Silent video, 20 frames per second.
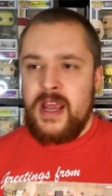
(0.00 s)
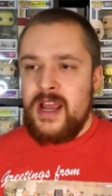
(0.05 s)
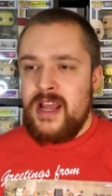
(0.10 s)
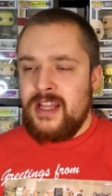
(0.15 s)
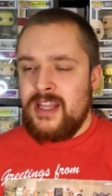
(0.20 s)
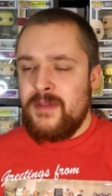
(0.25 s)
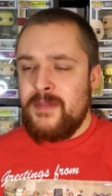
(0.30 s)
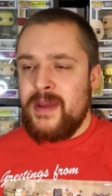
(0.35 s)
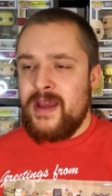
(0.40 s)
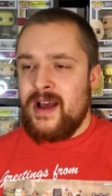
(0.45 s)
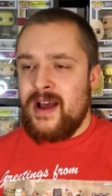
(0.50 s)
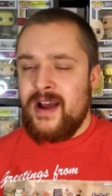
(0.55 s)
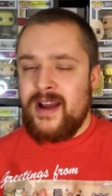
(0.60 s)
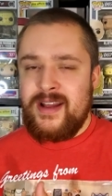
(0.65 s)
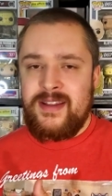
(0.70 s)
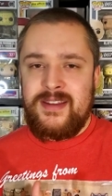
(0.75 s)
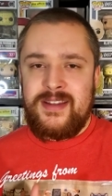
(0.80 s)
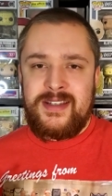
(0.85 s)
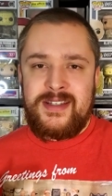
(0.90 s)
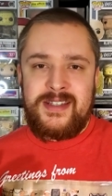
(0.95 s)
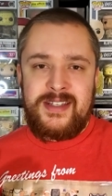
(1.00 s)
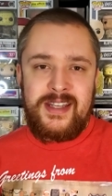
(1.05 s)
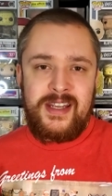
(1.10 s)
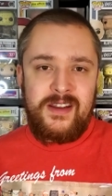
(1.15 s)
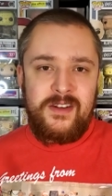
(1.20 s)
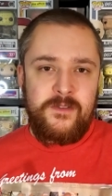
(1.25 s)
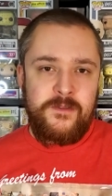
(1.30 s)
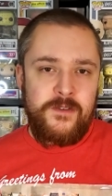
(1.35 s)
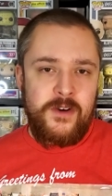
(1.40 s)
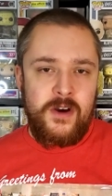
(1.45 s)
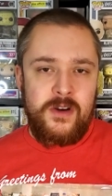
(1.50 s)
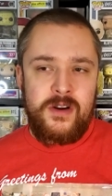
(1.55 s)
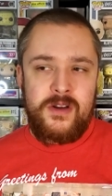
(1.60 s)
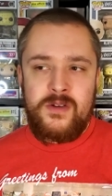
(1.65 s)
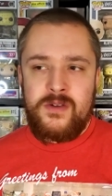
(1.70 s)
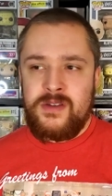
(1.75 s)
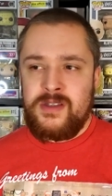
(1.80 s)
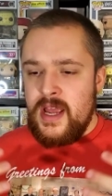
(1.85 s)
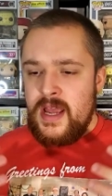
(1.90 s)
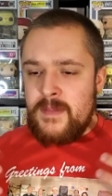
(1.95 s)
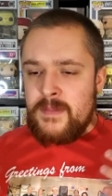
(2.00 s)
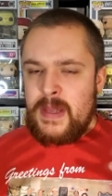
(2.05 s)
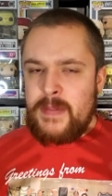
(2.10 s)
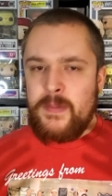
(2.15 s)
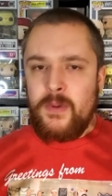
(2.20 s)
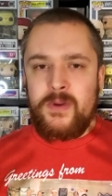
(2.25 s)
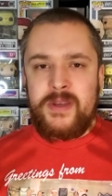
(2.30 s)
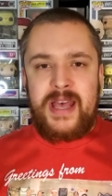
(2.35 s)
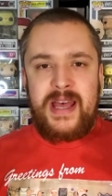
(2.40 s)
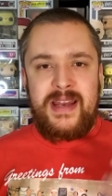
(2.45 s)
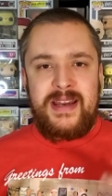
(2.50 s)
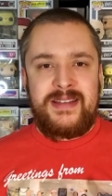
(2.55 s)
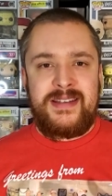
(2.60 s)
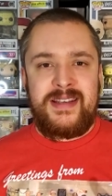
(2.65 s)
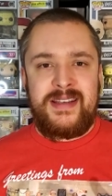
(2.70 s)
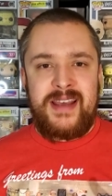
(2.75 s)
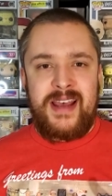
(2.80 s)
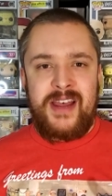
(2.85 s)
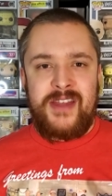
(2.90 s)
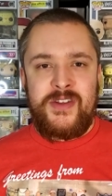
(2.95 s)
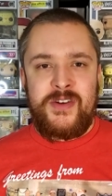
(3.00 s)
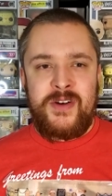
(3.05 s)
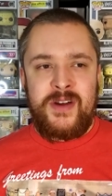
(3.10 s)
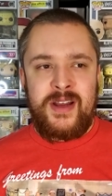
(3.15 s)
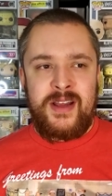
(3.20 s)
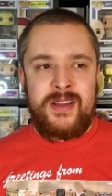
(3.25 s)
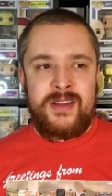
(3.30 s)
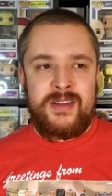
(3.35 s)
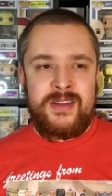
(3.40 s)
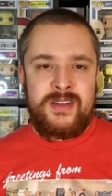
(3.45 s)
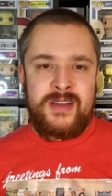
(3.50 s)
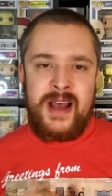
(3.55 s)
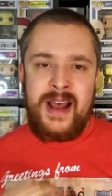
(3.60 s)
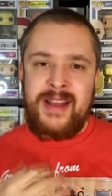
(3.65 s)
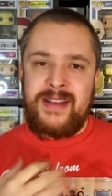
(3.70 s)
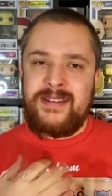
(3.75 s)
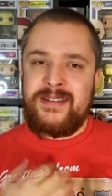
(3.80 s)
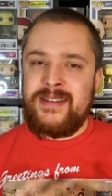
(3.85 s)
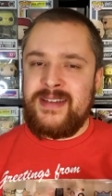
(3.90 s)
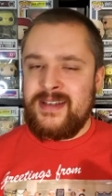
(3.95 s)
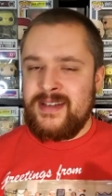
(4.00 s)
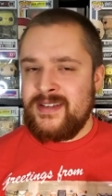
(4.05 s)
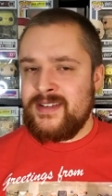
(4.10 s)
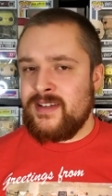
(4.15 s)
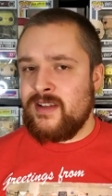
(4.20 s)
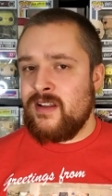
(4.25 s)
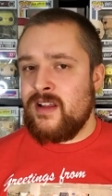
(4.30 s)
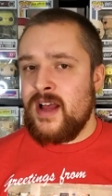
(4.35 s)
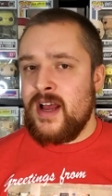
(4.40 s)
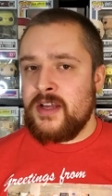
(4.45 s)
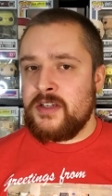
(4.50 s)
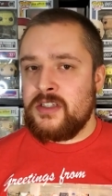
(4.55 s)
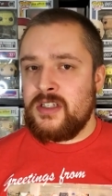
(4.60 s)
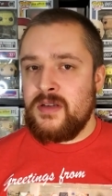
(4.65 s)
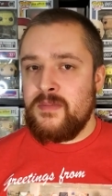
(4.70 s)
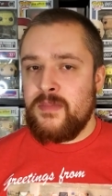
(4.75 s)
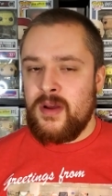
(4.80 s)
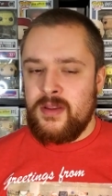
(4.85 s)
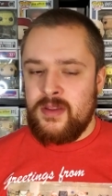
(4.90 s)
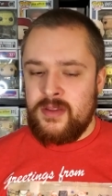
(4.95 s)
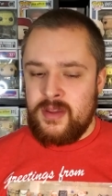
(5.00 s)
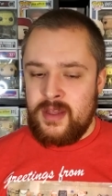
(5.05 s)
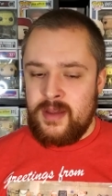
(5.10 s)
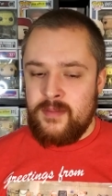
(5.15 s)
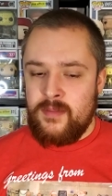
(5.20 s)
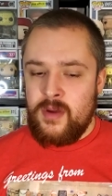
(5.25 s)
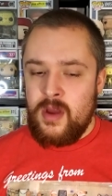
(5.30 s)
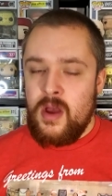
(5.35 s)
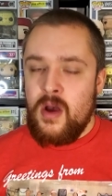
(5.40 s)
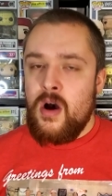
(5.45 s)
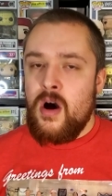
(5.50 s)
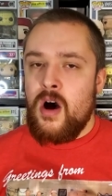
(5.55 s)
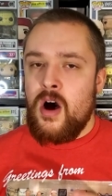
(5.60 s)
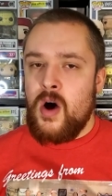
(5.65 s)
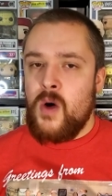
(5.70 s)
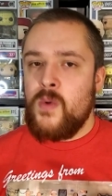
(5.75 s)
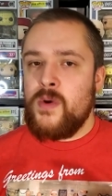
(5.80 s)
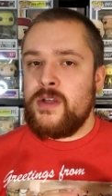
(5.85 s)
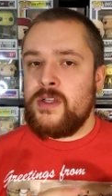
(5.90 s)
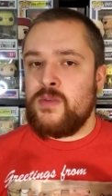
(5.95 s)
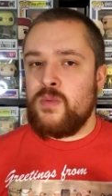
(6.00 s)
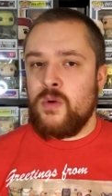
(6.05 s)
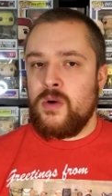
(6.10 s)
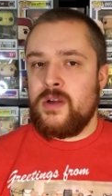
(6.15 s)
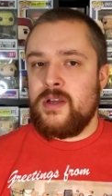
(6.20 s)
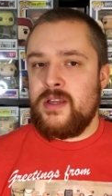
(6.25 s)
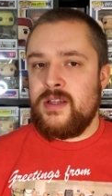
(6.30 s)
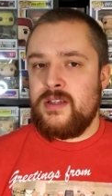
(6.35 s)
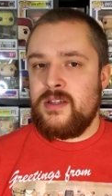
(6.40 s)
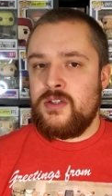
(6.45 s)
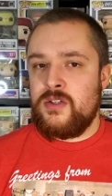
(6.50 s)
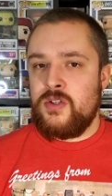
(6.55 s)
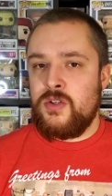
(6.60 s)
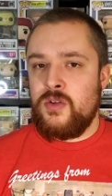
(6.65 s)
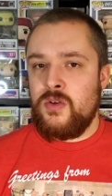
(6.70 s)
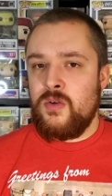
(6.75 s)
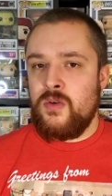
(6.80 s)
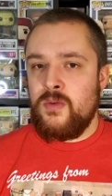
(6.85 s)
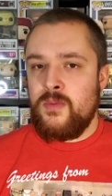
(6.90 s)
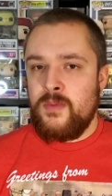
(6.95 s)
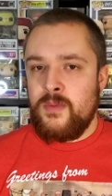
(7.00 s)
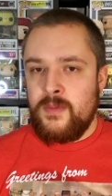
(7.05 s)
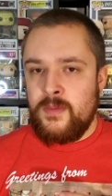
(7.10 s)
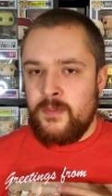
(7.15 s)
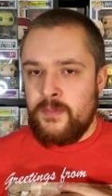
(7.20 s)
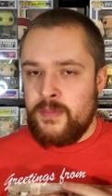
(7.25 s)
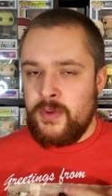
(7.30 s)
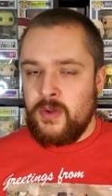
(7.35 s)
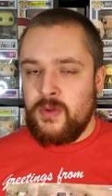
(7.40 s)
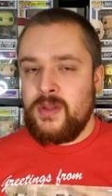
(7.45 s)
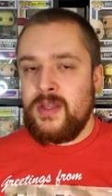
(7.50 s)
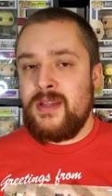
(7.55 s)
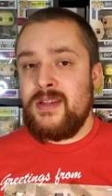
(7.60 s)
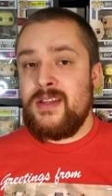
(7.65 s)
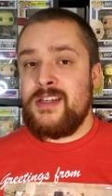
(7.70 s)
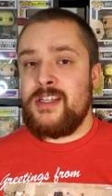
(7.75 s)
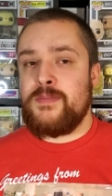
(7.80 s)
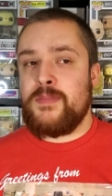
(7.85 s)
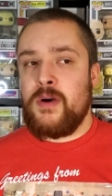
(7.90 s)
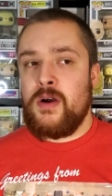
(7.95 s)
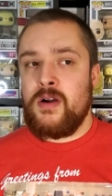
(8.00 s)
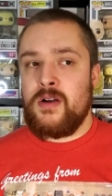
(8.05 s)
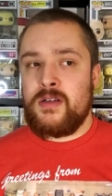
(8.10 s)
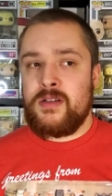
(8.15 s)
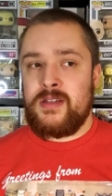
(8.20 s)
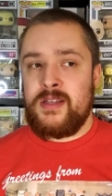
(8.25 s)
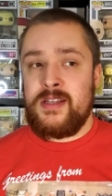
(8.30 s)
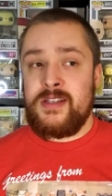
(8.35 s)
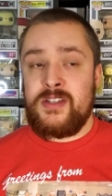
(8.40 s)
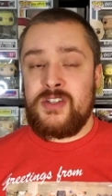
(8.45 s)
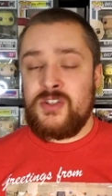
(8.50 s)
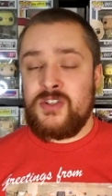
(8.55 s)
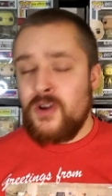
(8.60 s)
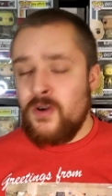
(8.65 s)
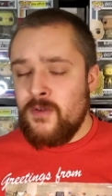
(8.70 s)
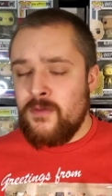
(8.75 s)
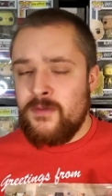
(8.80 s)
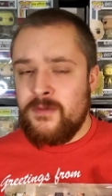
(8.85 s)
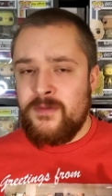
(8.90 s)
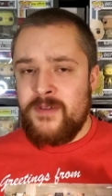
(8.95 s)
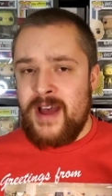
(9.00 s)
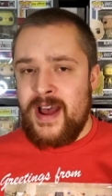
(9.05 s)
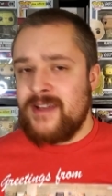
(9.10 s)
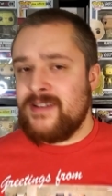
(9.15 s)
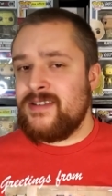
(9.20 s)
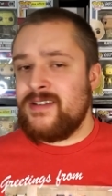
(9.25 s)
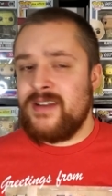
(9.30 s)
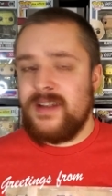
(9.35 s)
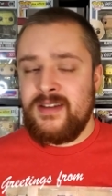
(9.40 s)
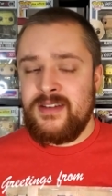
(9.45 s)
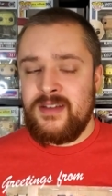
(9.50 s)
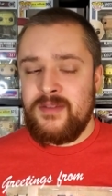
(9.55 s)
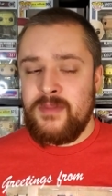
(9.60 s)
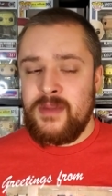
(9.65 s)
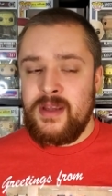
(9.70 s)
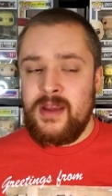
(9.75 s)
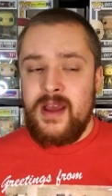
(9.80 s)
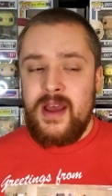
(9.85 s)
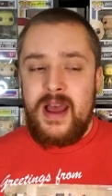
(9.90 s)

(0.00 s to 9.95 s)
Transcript: the behind the scene photos, people getting together and ideas clashing, but them always working to building these parks is so fascinating to me.